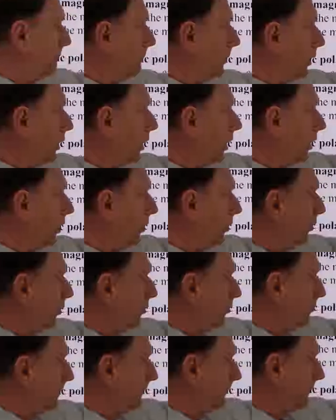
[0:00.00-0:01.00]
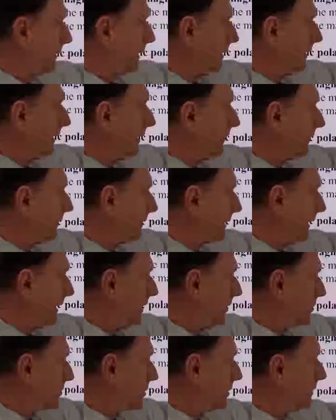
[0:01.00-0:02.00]
below
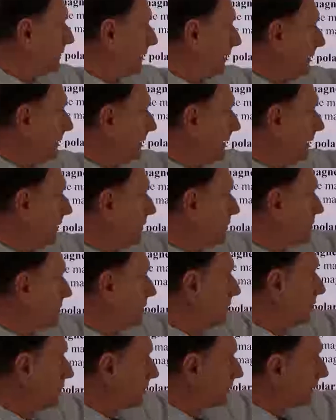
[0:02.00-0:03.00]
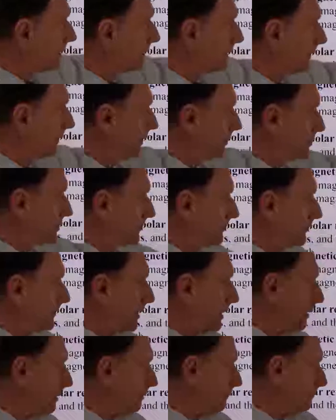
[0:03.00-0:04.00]
11,000, 10,000, 13,000.
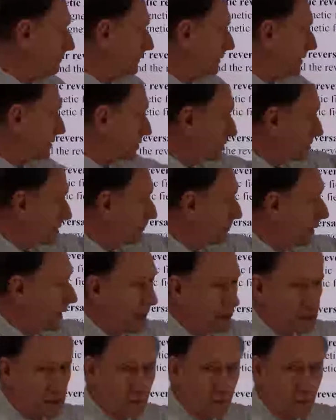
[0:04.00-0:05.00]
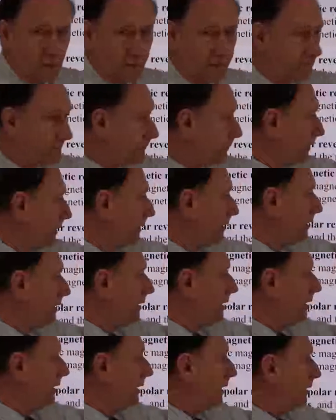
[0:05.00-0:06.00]
Now, this is impossible
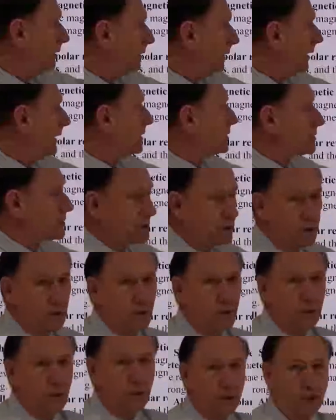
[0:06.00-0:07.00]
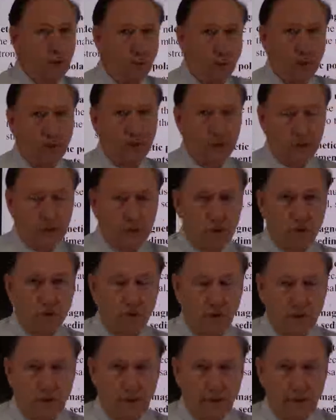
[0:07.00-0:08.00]
unless you
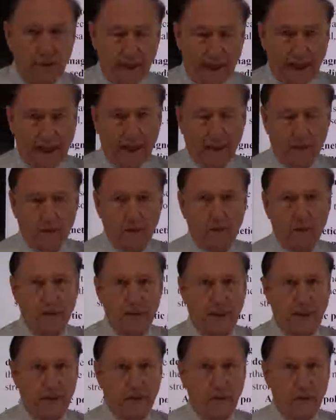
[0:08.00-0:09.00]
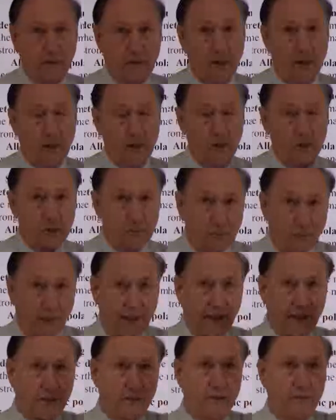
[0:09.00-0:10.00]
understood that you've got a
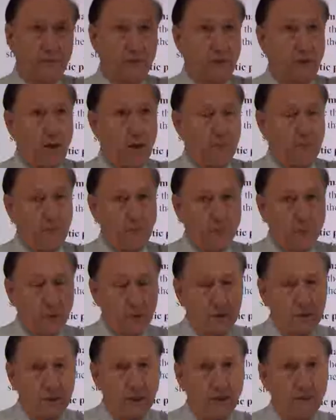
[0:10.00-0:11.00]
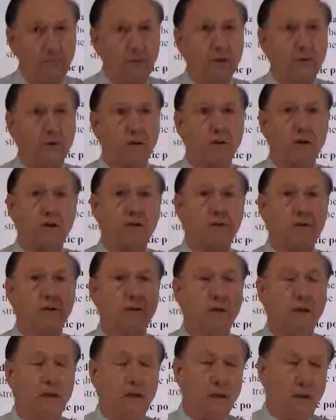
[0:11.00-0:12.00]
spike of carbon-14 because
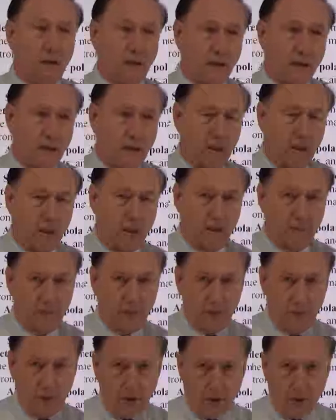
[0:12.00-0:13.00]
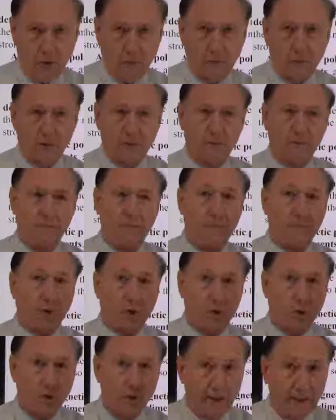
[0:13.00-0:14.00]
of the nova
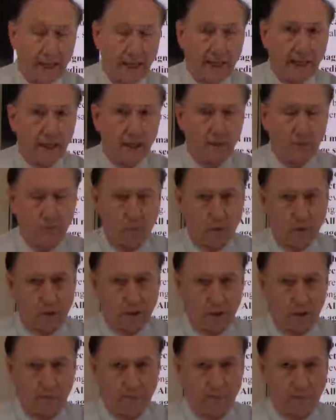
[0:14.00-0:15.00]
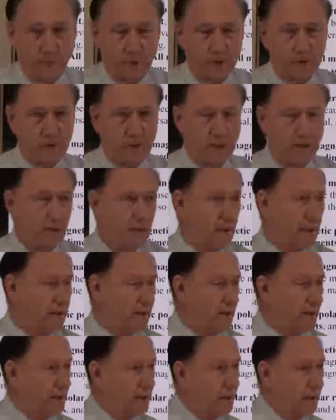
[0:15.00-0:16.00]
creating more carbon-14.
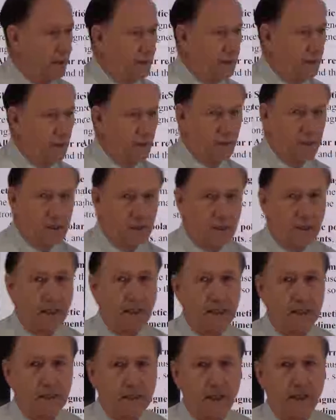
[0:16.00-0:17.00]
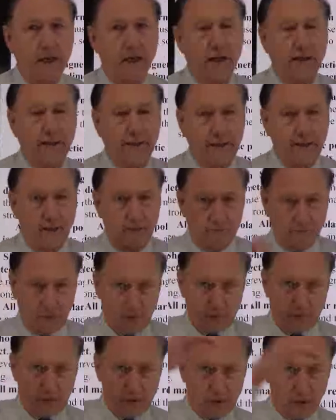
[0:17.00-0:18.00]
Now, the steady state idea
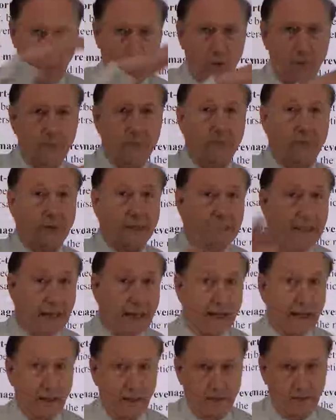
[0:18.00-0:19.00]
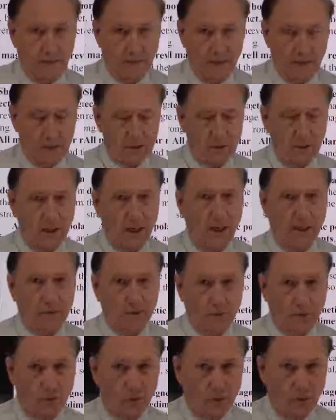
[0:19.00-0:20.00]
of the slope, forget it. It's
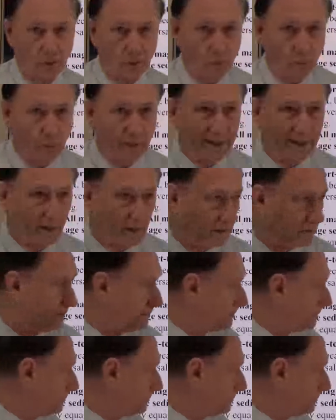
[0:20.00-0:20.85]
not real.